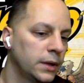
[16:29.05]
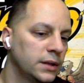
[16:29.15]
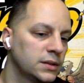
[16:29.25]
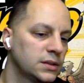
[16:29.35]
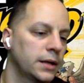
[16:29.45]

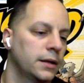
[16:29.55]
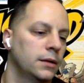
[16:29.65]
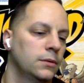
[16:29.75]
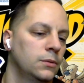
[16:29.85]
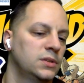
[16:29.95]
Wait a
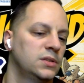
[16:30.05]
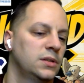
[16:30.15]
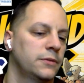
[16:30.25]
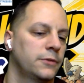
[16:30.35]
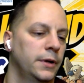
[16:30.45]
second.
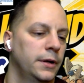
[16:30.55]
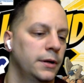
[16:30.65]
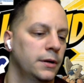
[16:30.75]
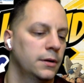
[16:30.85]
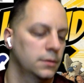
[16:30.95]
What's different
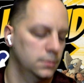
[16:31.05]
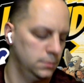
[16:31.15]
here?